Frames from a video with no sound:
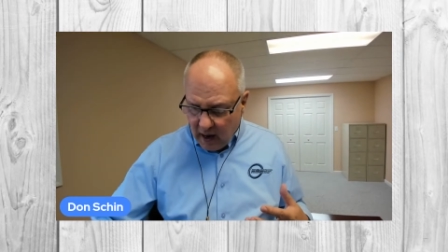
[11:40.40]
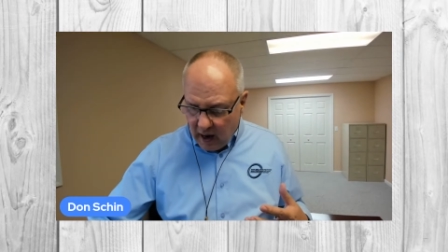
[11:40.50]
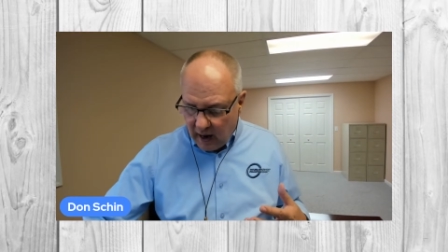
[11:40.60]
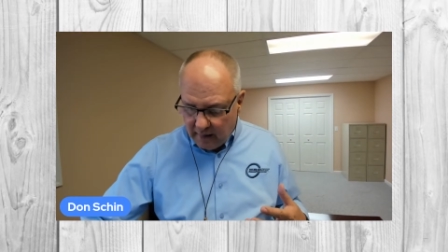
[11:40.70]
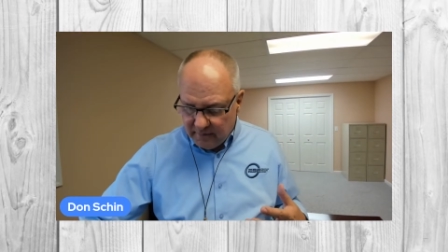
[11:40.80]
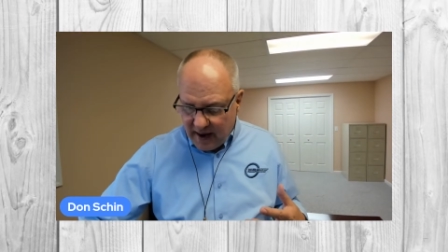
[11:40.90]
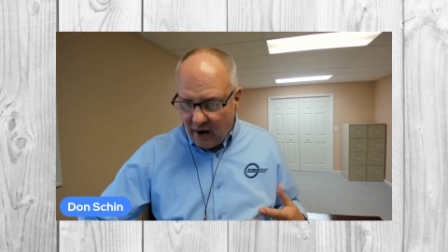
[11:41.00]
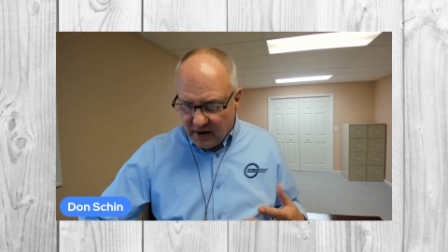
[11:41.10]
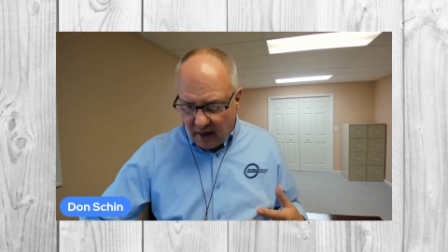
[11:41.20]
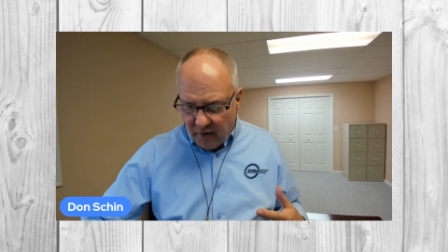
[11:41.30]
Now,
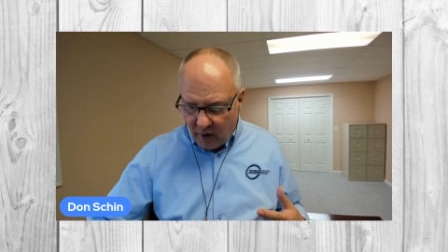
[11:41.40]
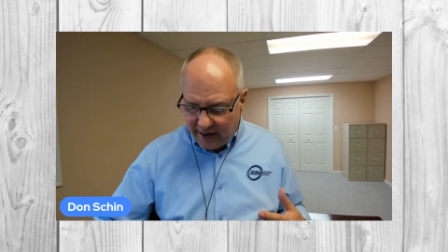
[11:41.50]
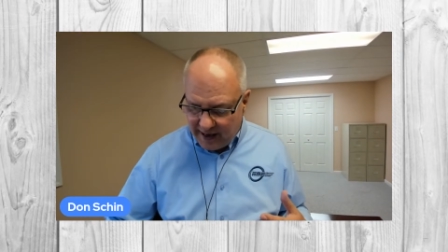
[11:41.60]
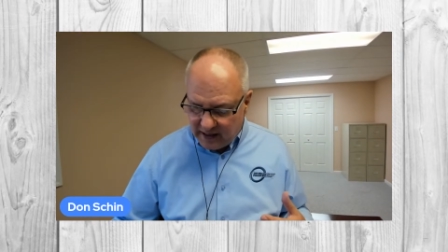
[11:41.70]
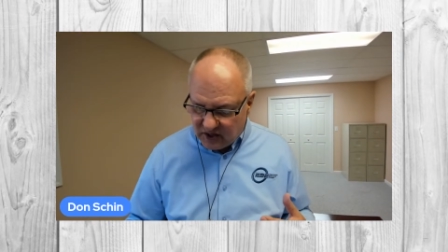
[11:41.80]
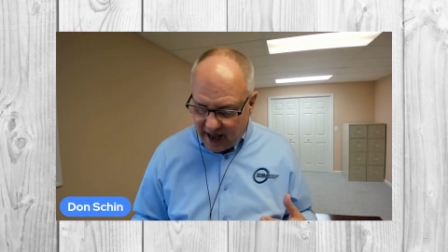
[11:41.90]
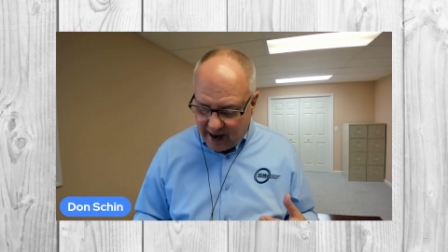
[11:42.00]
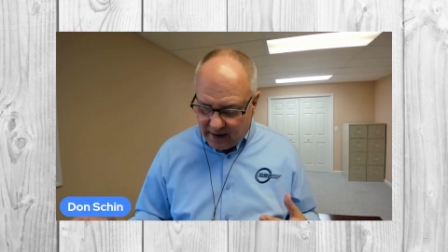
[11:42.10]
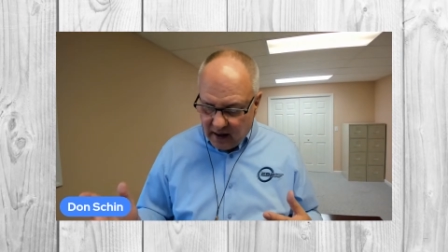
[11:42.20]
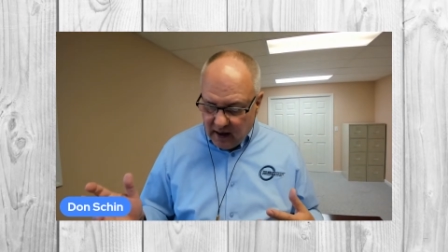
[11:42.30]
another one is
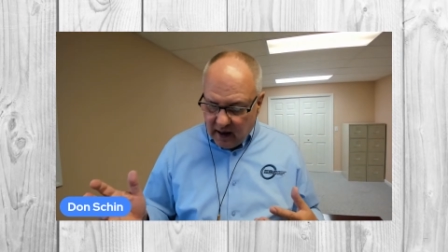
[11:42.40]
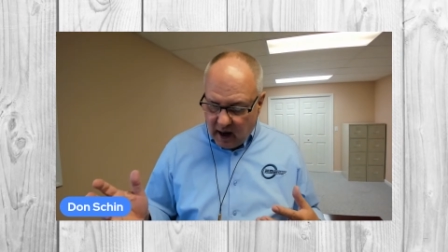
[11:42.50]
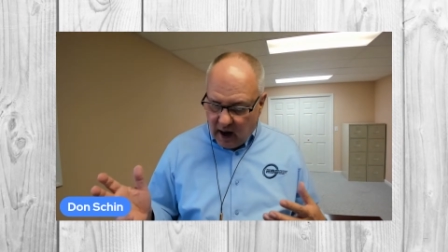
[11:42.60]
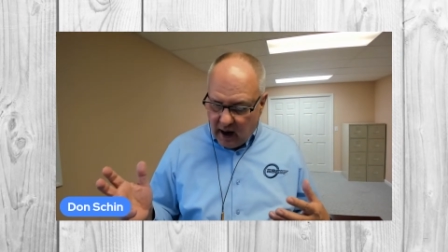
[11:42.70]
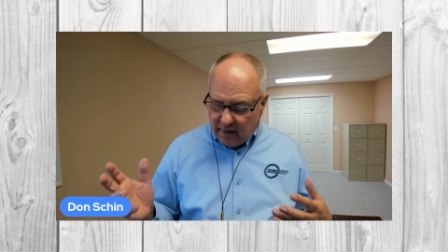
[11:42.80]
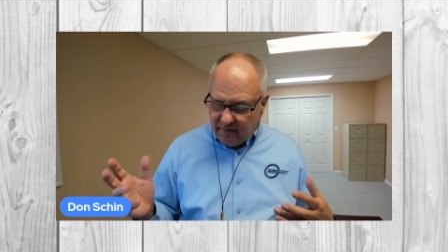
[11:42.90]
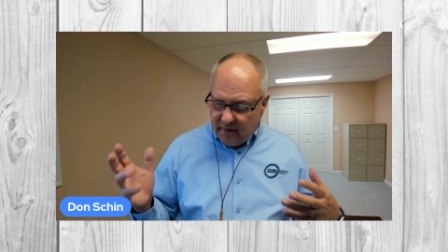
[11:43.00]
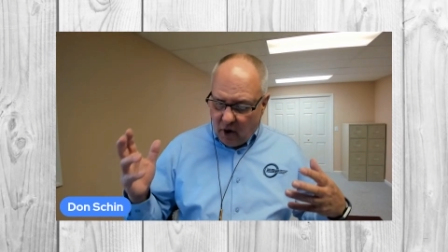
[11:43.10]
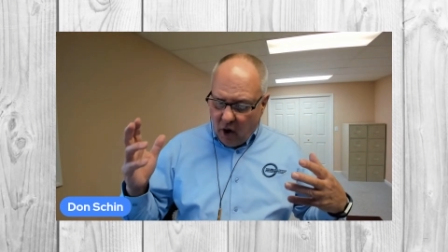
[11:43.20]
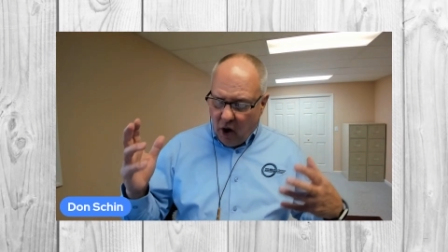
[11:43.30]
that
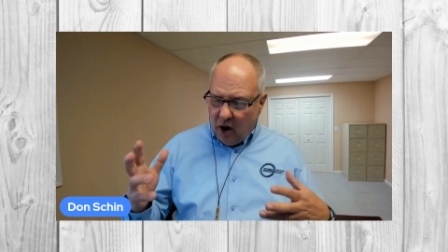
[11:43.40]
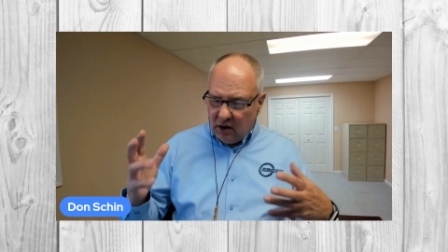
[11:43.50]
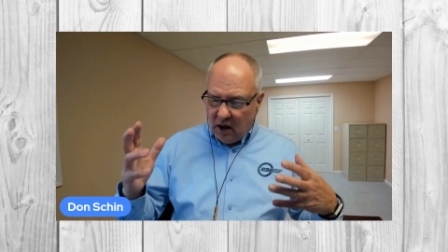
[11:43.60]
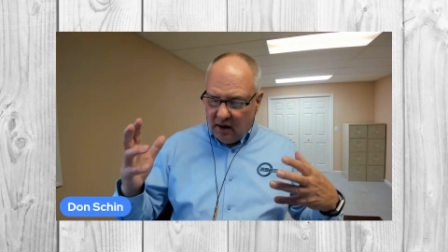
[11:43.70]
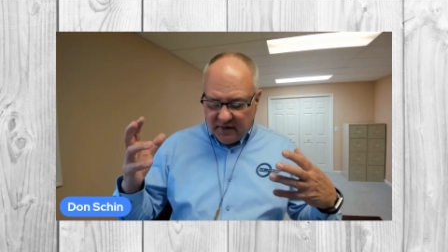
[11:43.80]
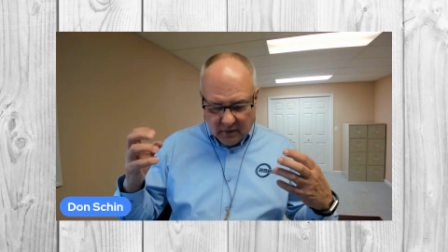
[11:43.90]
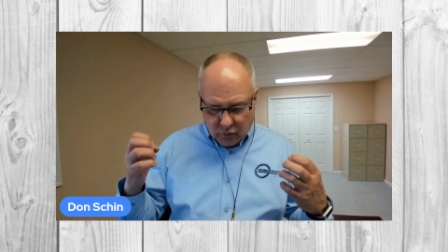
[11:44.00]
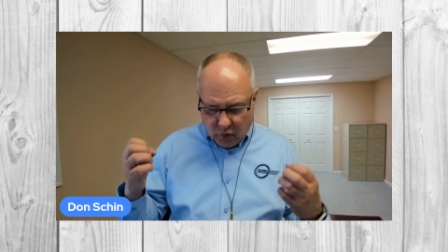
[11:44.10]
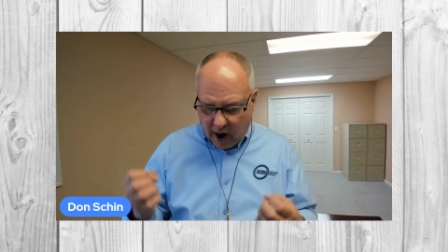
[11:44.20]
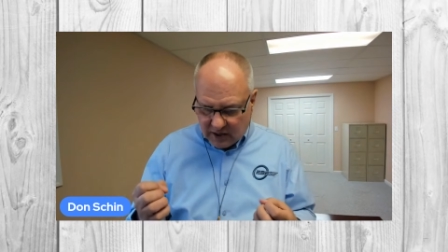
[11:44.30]
all of the
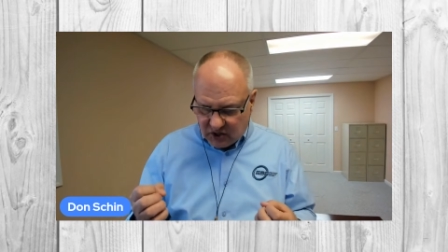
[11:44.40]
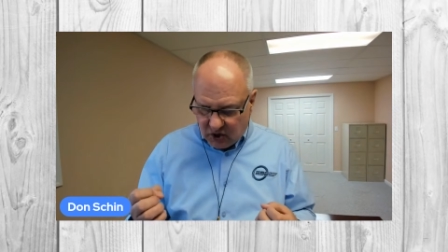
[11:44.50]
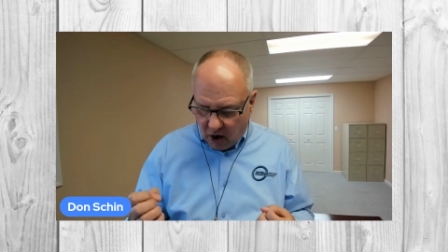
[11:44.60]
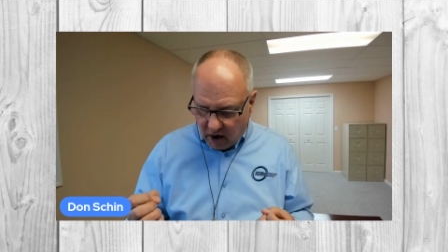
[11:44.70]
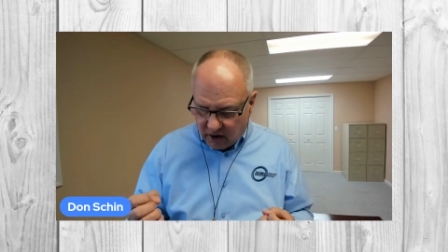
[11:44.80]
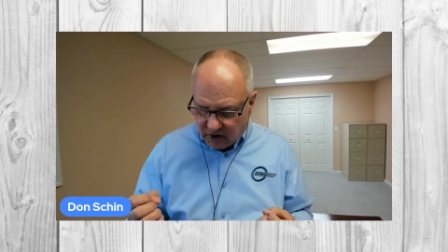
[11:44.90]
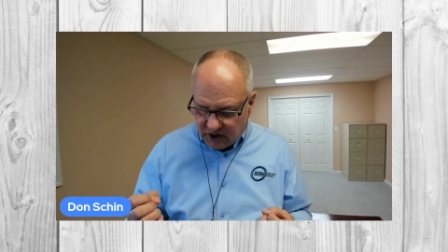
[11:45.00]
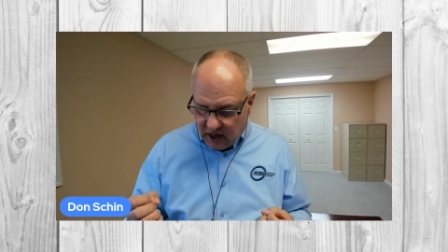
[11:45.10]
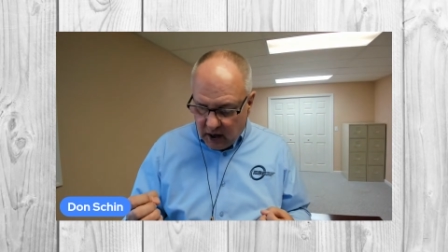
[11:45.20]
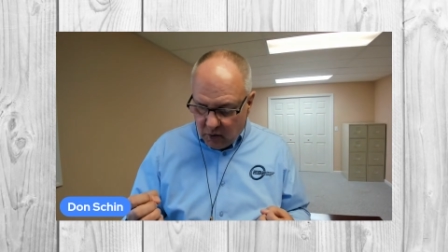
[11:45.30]
rock stars